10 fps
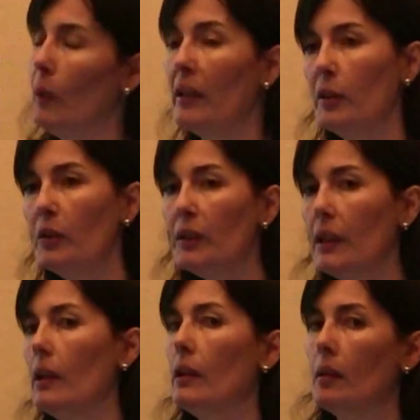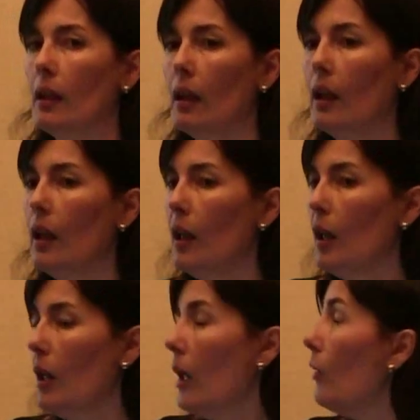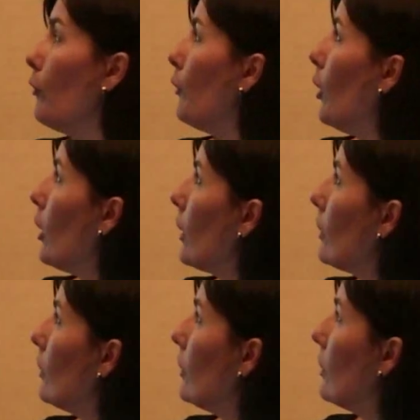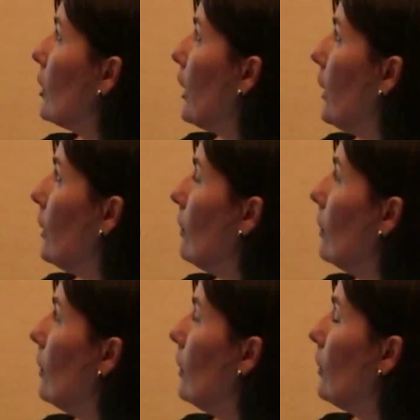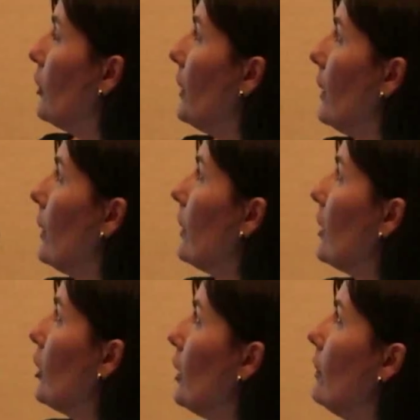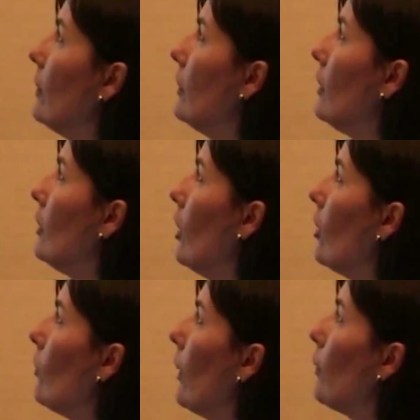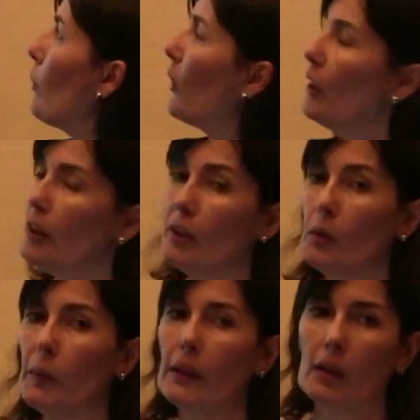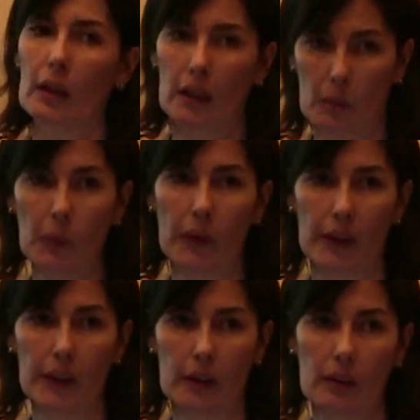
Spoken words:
using it for study the changes in ocular operations with accommodation.